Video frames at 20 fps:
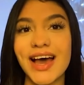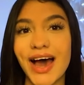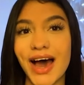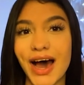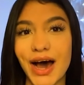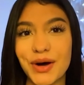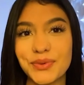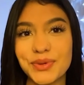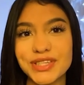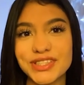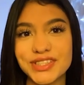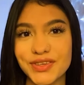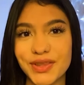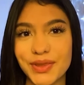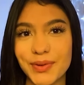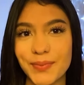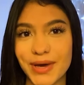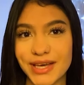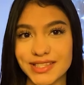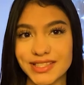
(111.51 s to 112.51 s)
I wish you the
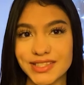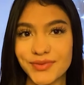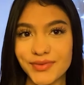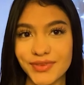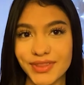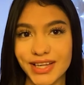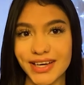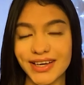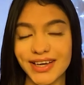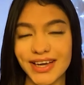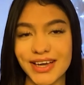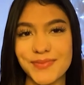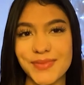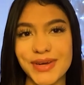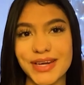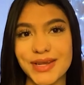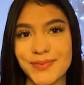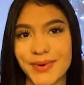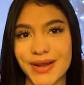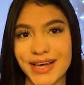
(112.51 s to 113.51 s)
best of luck and
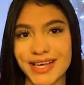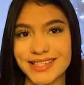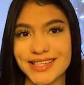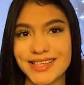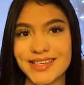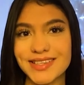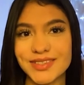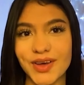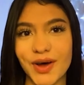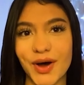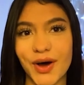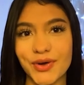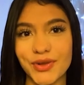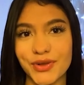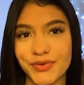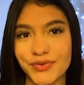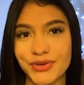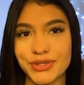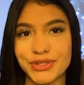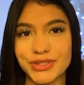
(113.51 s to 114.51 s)
many blessings on your
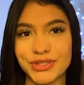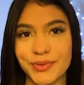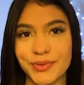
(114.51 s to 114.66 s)
future